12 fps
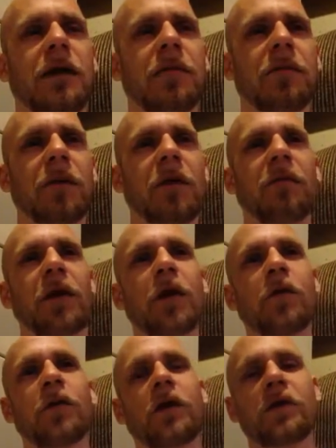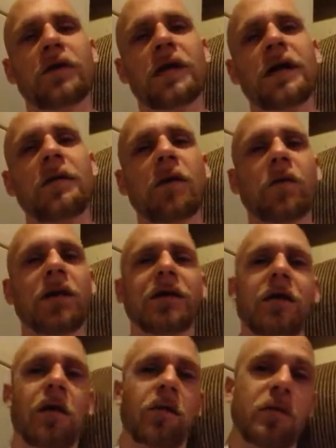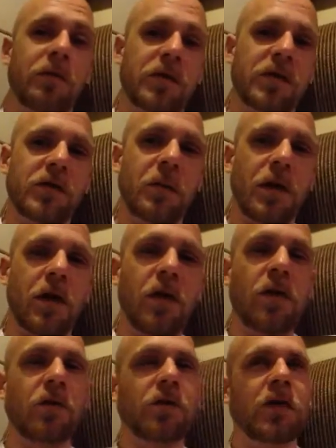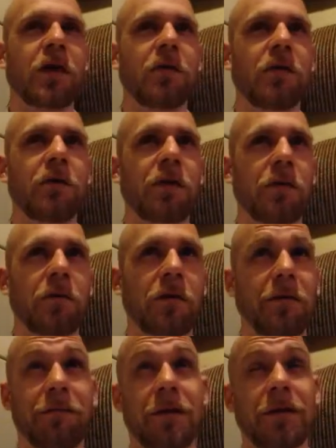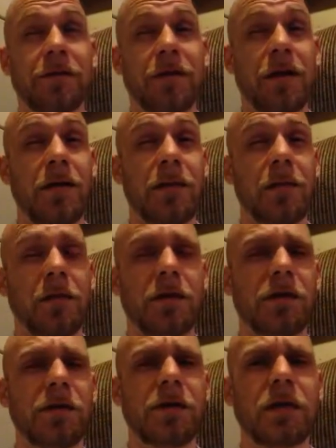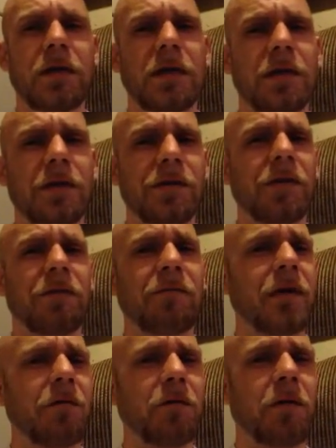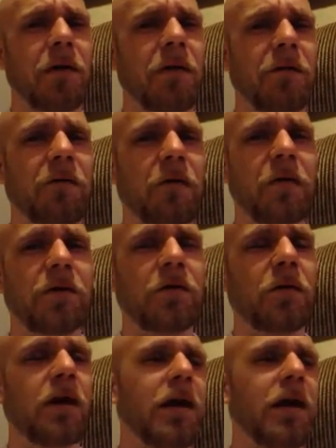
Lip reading: But if I go to another team, I don't get Doc Rivers as my coach, and I don't know if that really affects the game that much, because I've never played that far into it.